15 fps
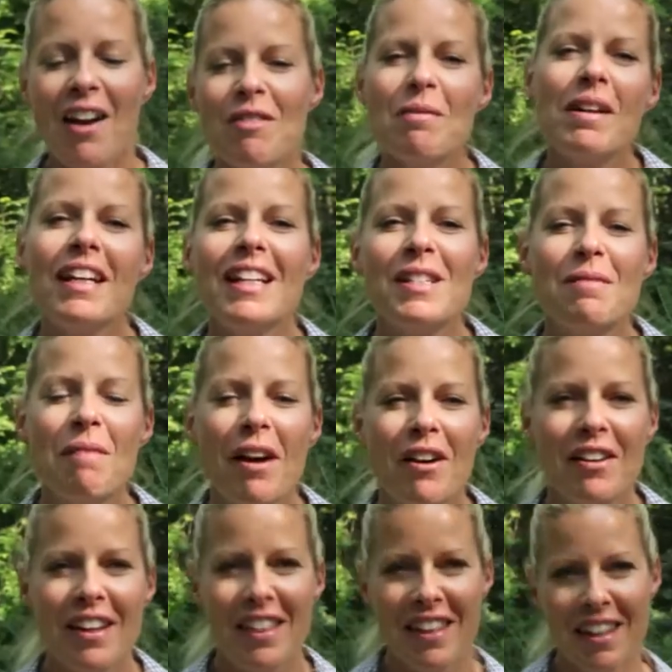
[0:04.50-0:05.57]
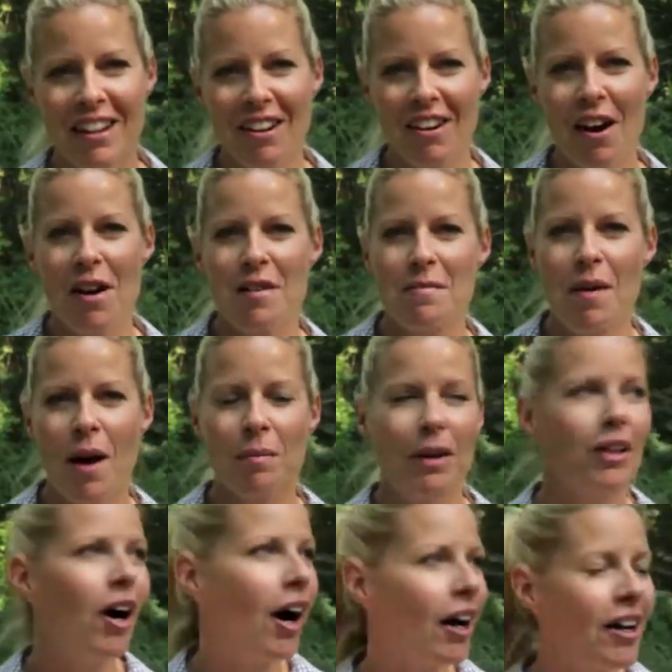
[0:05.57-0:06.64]
everybody, it's Meredith here. I'm at my
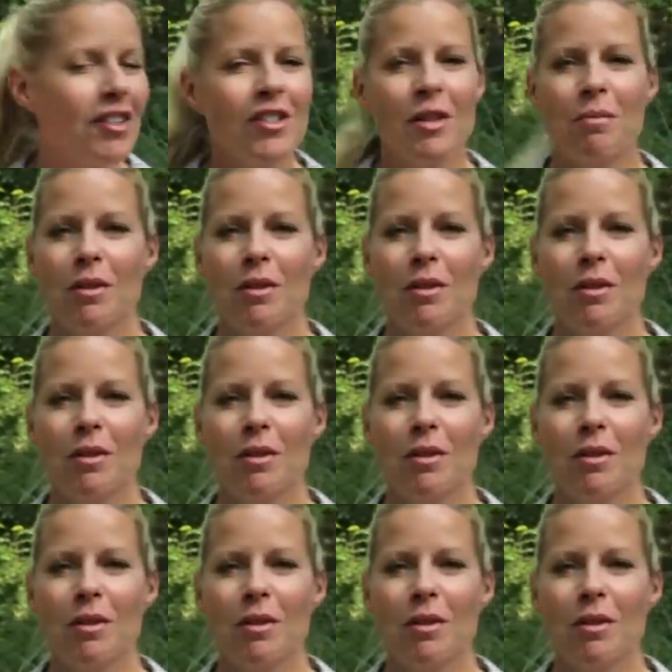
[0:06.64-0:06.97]
cottage in